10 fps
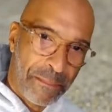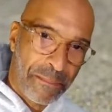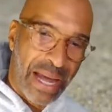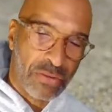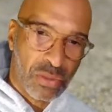
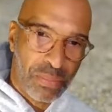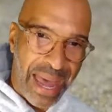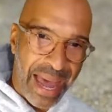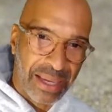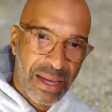Bounce
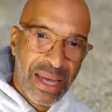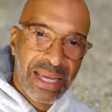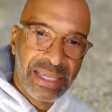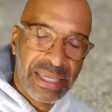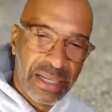back,
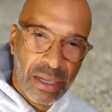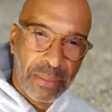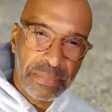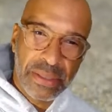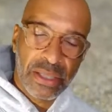get
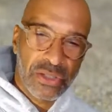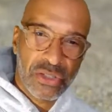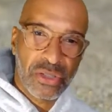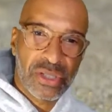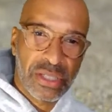up, dust
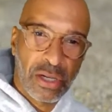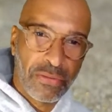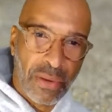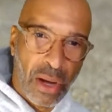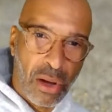yourself
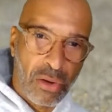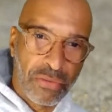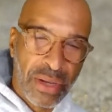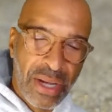off,